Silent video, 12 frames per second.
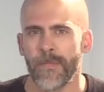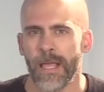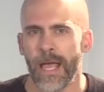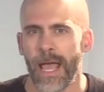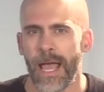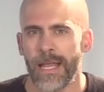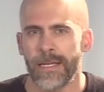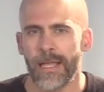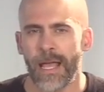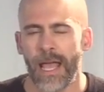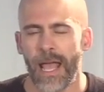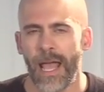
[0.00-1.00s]
And
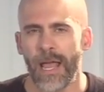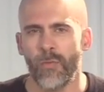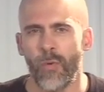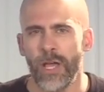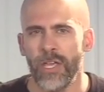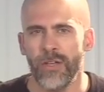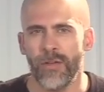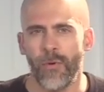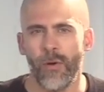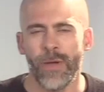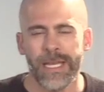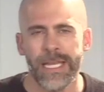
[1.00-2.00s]
what
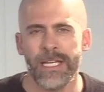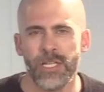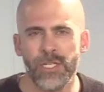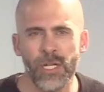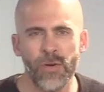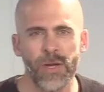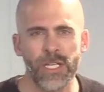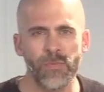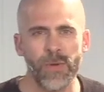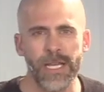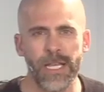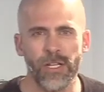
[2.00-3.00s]
we need to do is
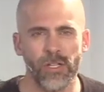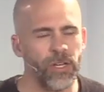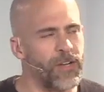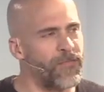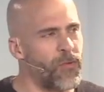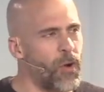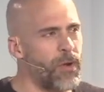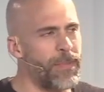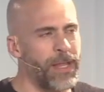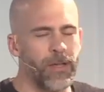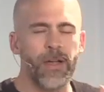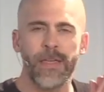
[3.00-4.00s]
we need to look forward and
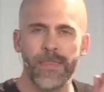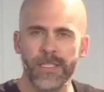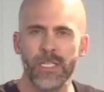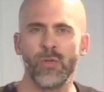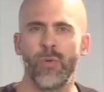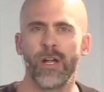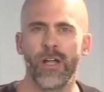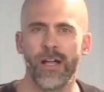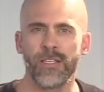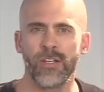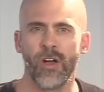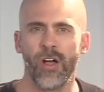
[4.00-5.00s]
be like, okay, this is where
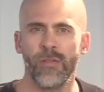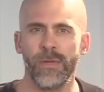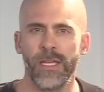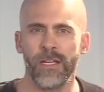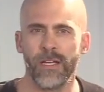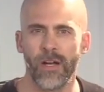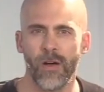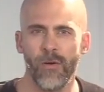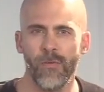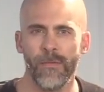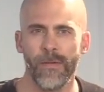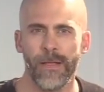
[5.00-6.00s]
God's called me to
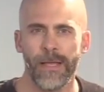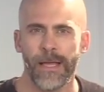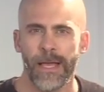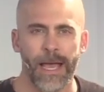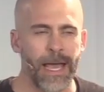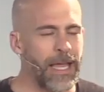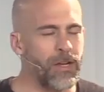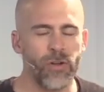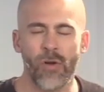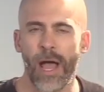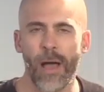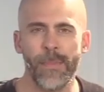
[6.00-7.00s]
go. And I don't
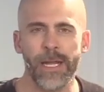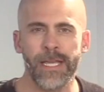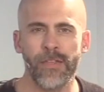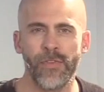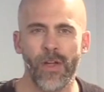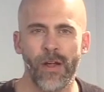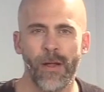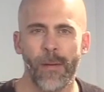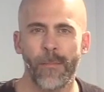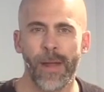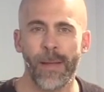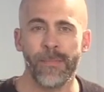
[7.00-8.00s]
know how I'm going to get there,
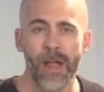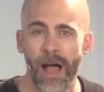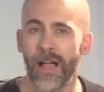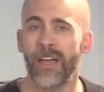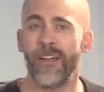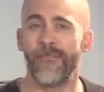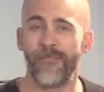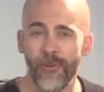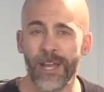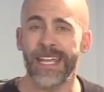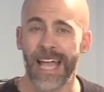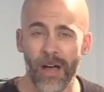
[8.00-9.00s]
but I'm not going to
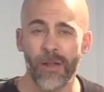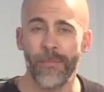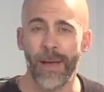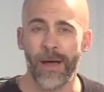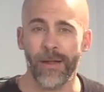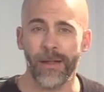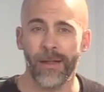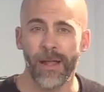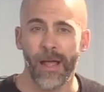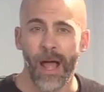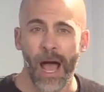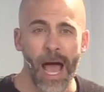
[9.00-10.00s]
freak out about it.
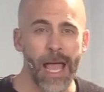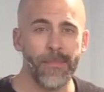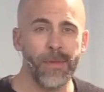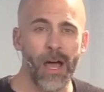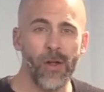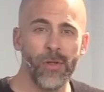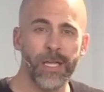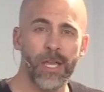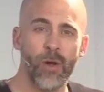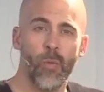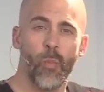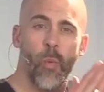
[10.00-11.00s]
I am not only going
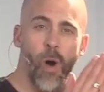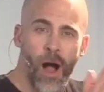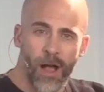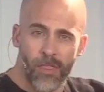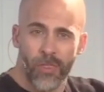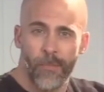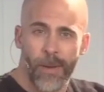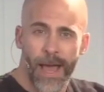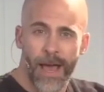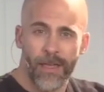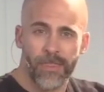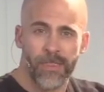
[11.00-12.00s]
to walk the
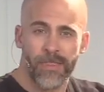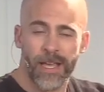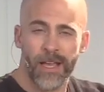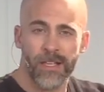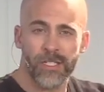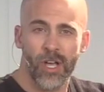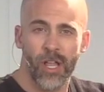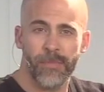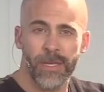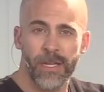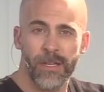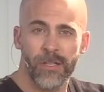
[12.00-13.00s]
path that God's called
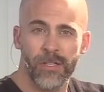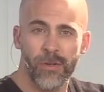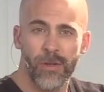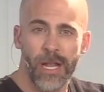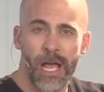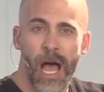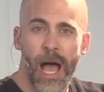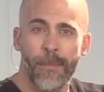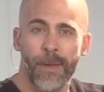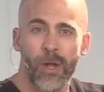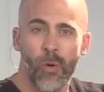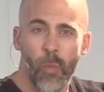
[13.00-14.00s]
me to do it, I'm
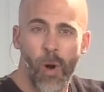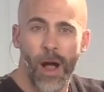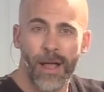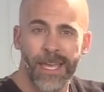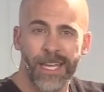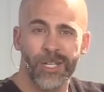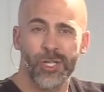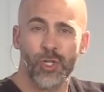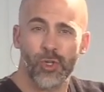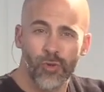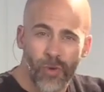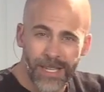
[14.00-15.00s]
going to walk it
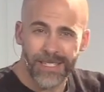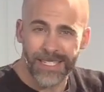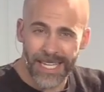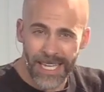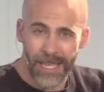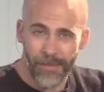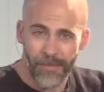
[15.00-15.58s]
trusting Him.